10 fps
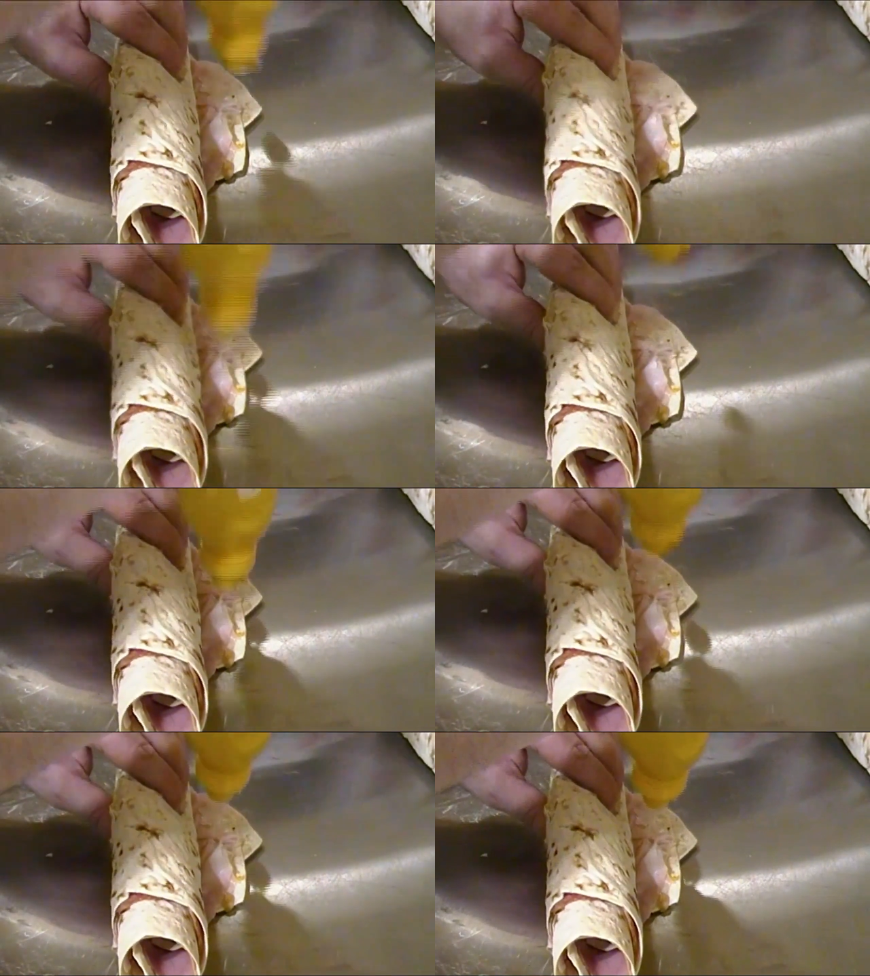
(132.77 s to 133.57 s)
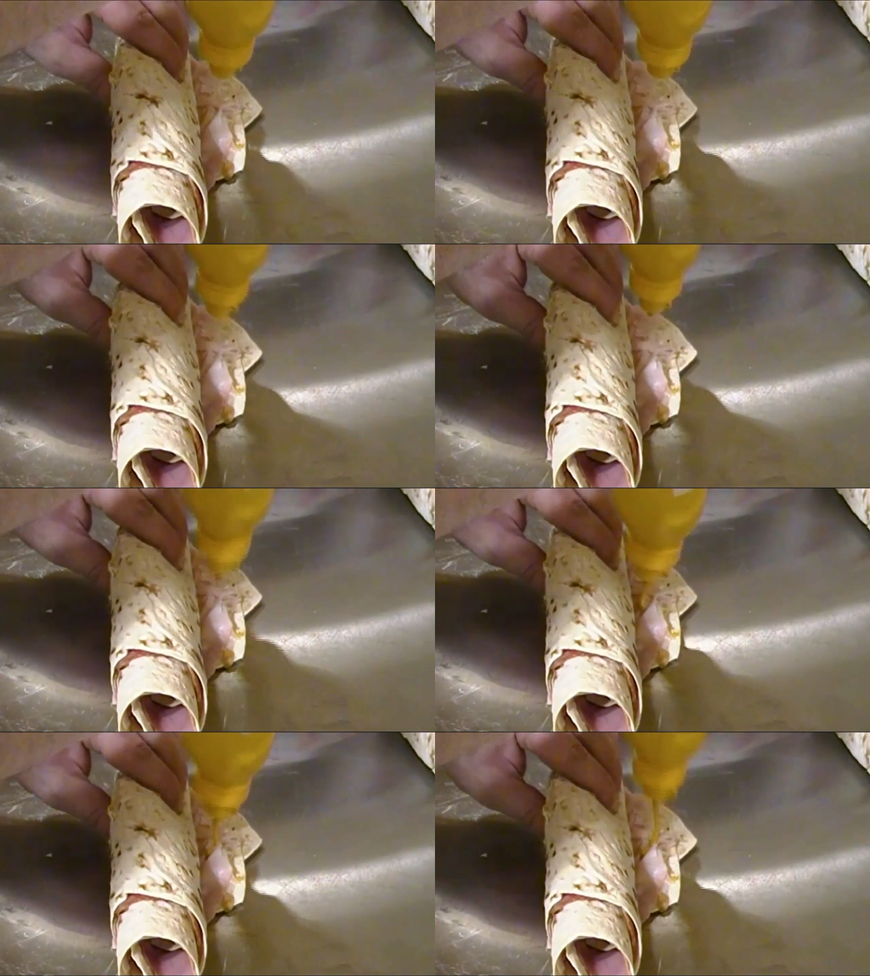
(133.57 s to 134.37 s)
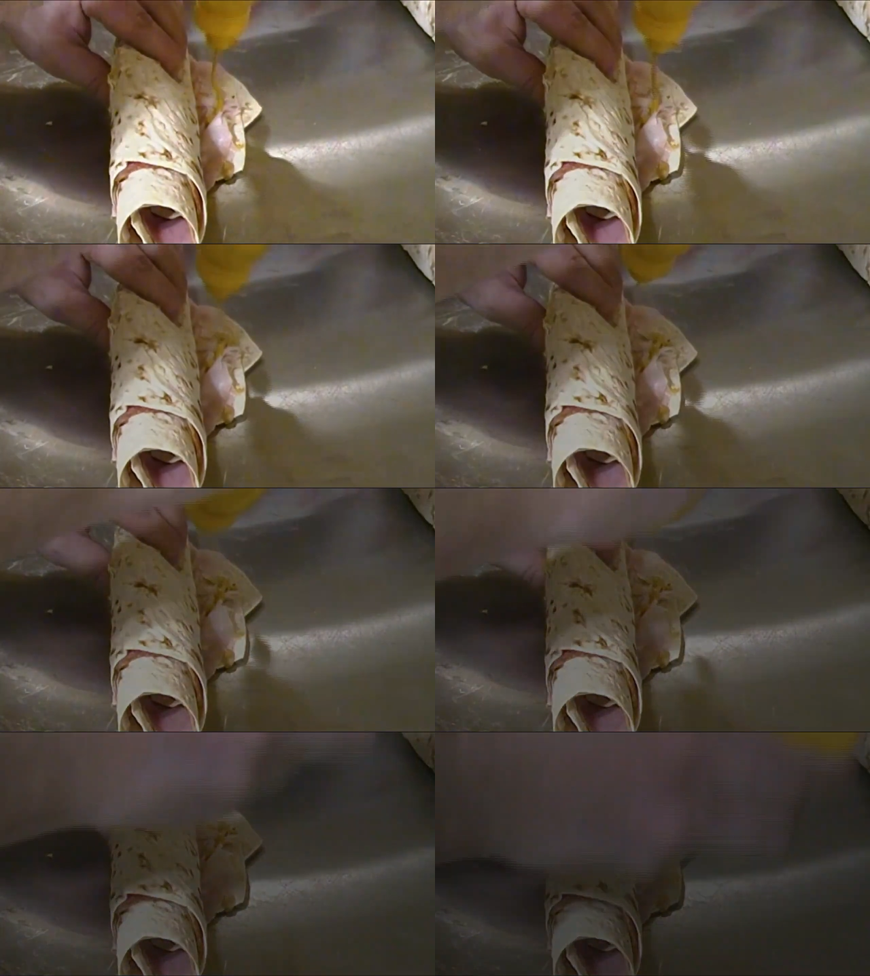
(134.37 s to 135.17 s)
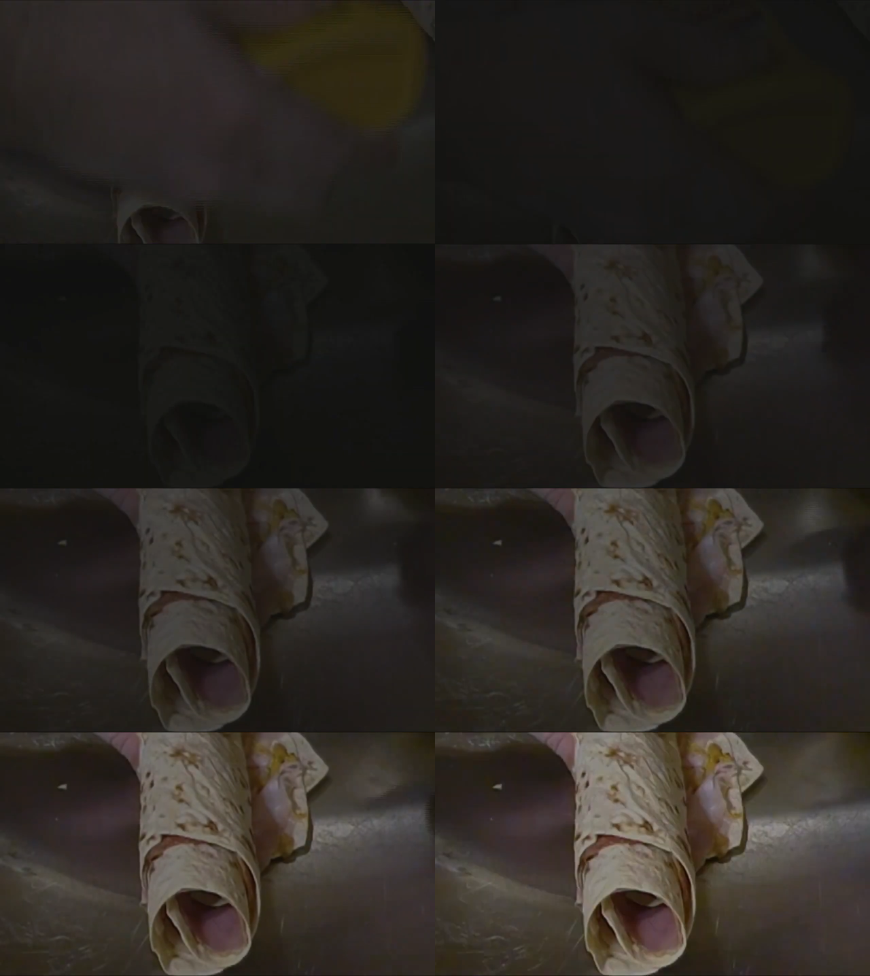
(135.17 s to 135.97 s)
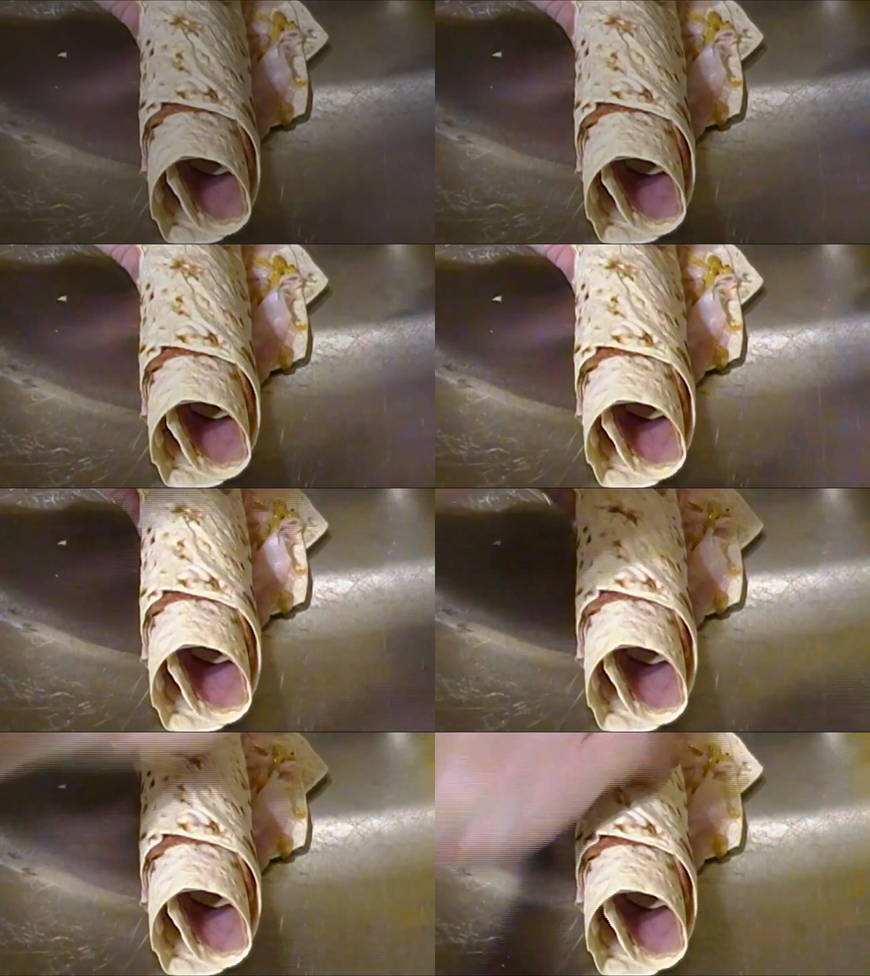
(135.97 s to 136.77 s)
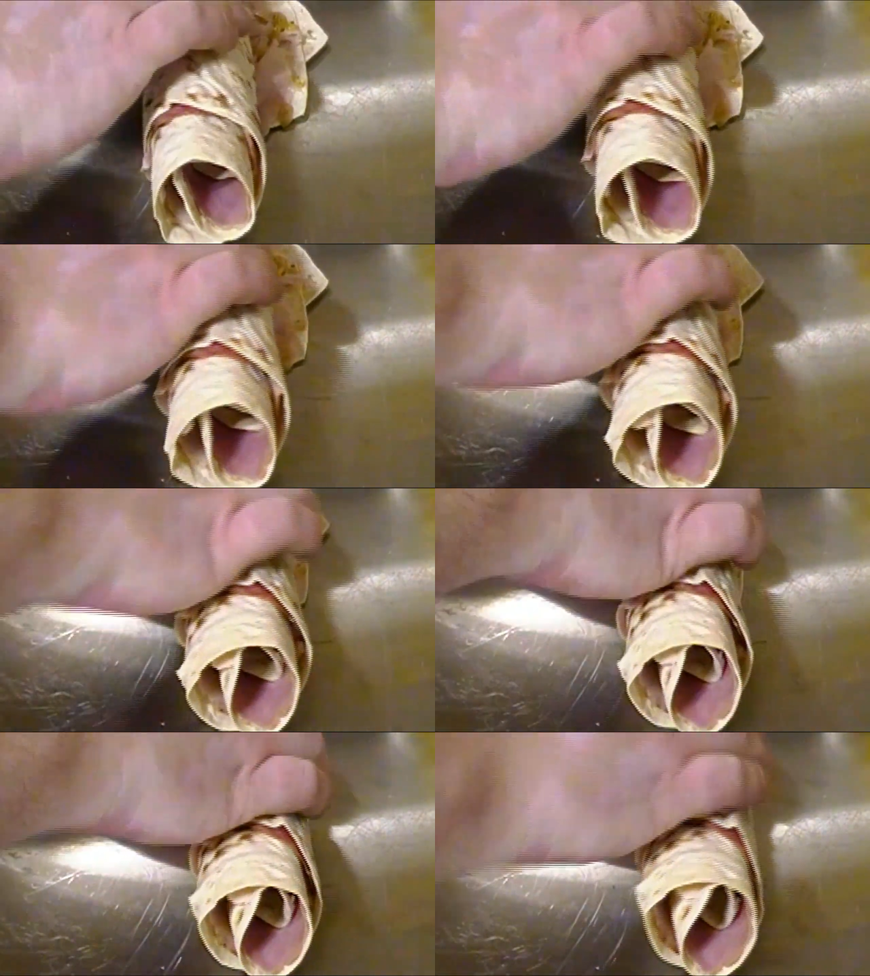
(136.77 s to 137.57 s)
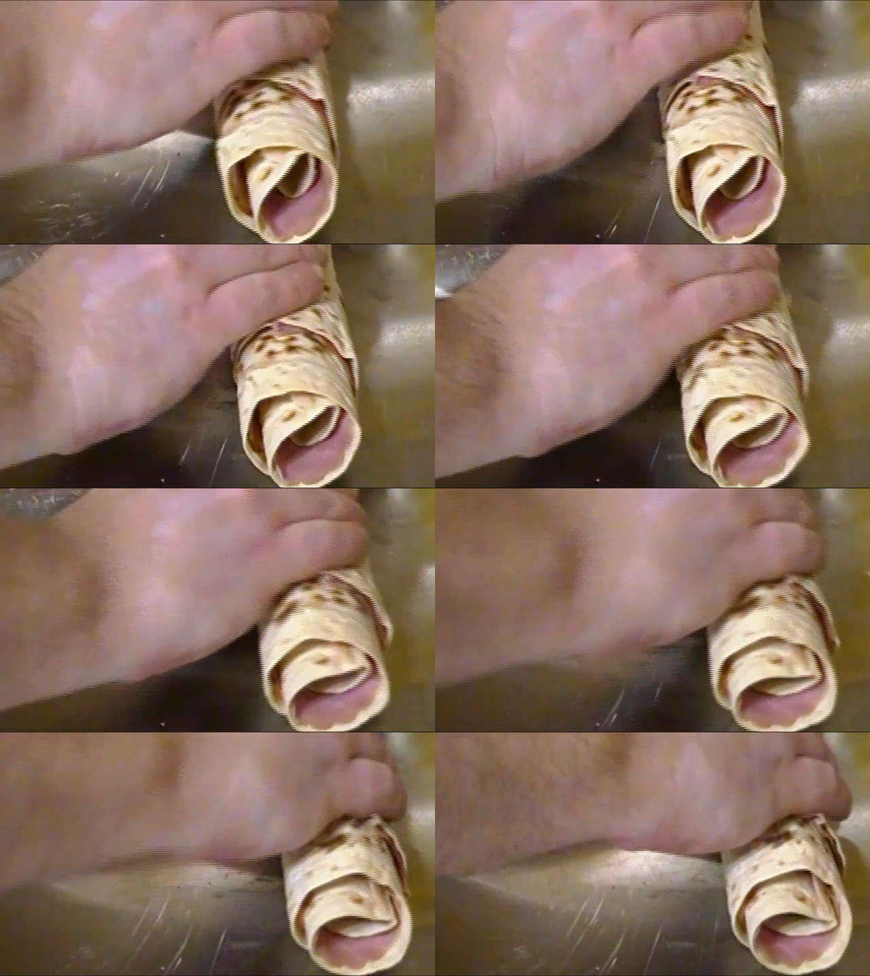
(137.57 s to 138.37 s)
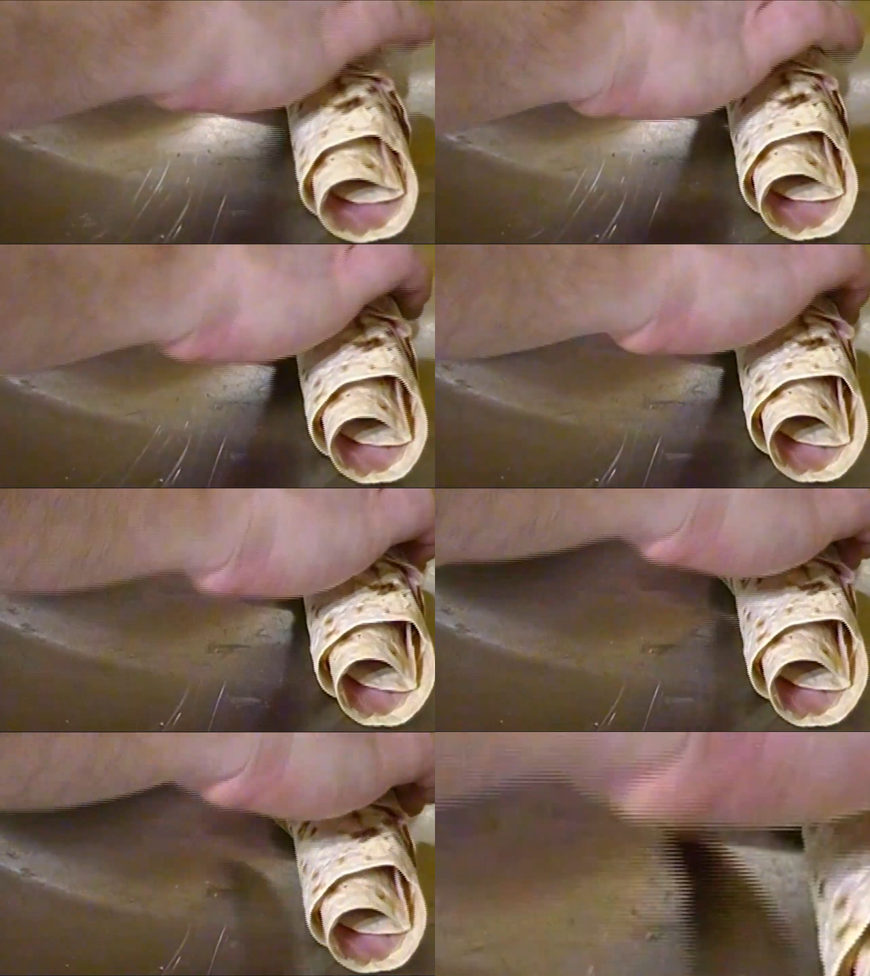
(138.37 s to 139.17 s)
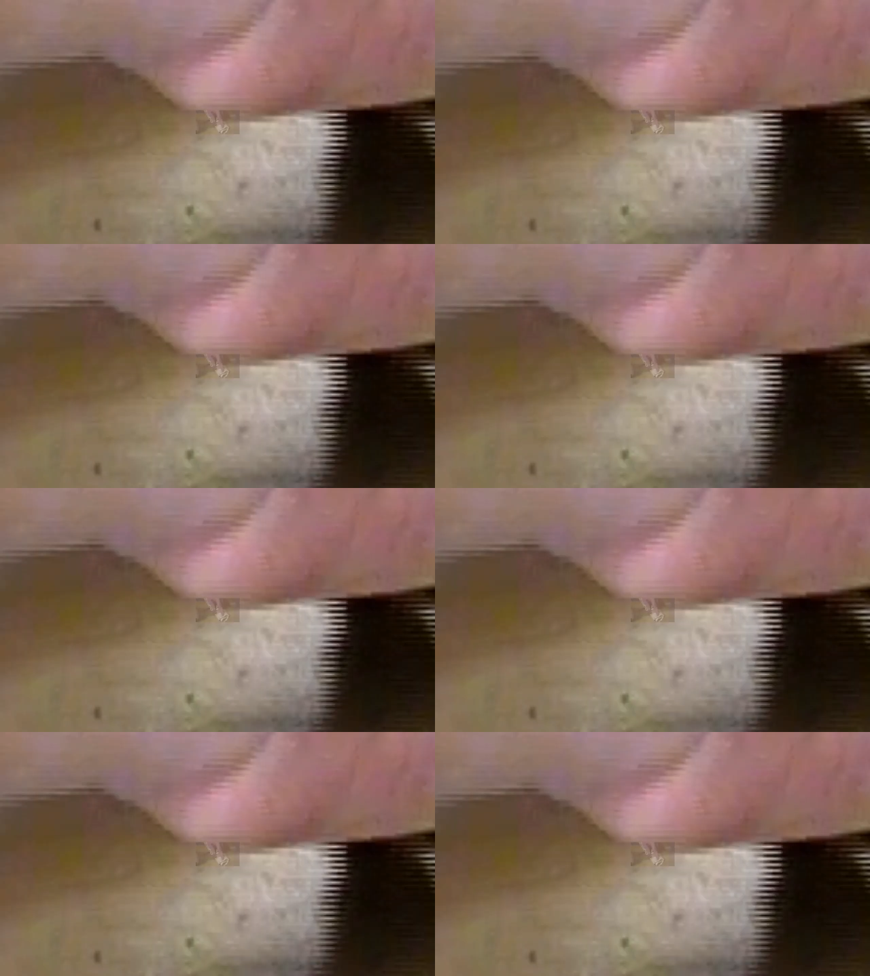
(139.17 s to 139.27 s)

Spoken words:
No face is visible, so there are no lips to read.